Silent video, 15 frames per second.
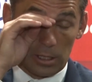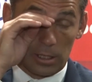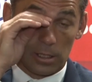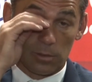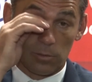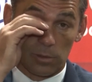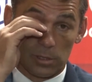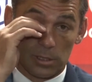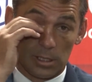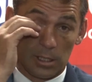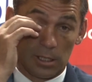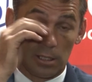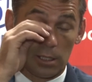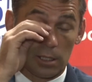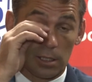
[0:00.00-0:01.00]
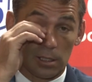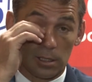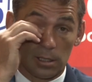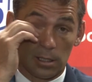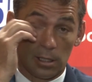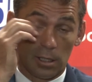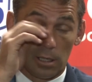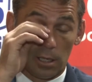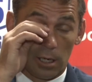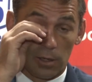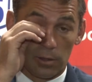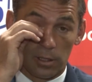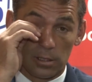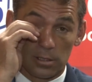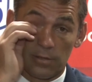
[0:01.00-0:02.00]
and then we'll see
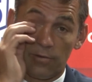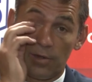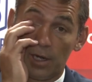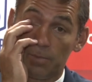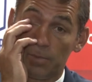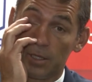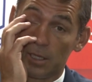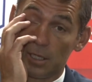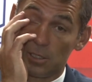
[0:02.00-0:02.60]
how things develop. But